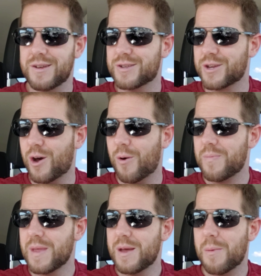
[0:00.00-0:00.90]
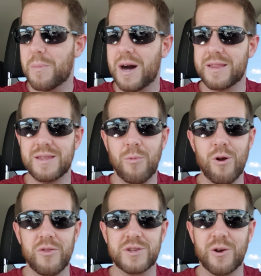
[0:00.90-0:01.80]
So, but the
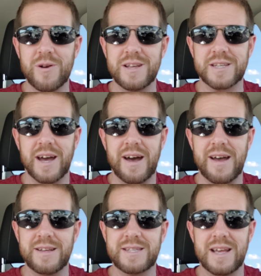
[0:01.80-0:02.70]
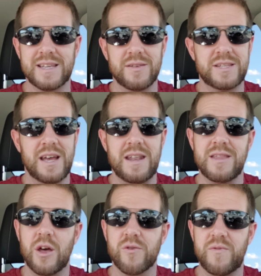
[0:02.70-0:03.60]
moral of the story is, guys, as I've said
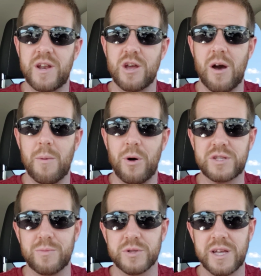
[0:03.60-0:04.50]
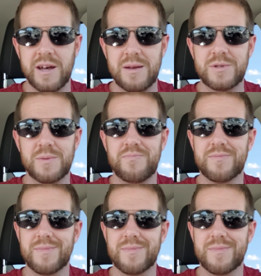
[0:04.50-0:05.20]
in the other video multiple times,